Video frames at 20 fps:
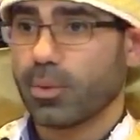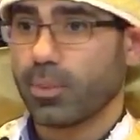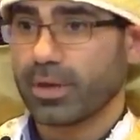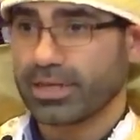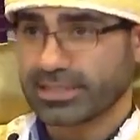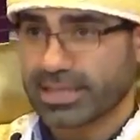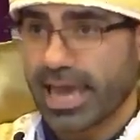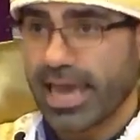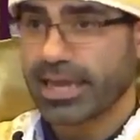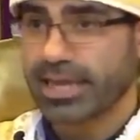
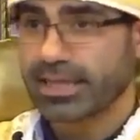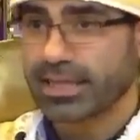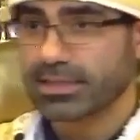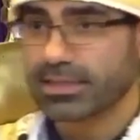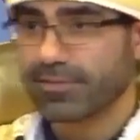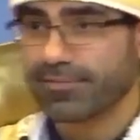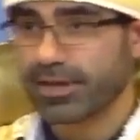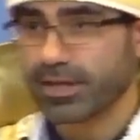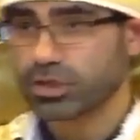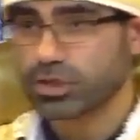We take an
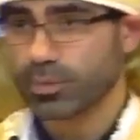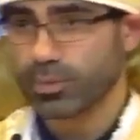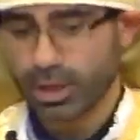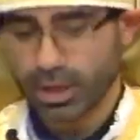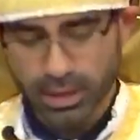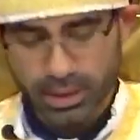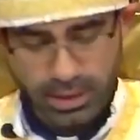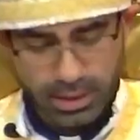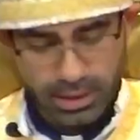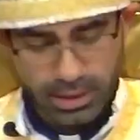
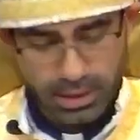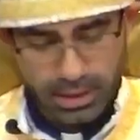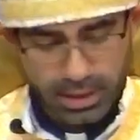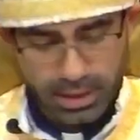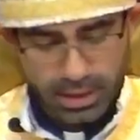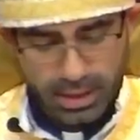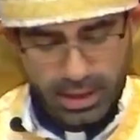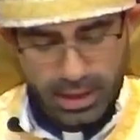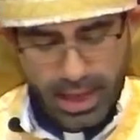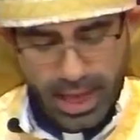
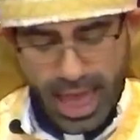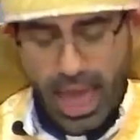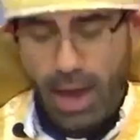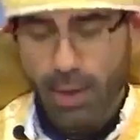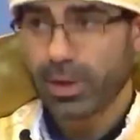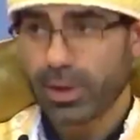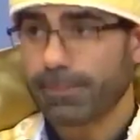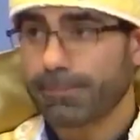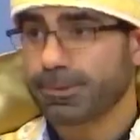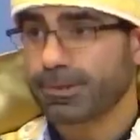individual
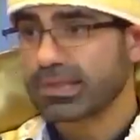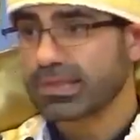and we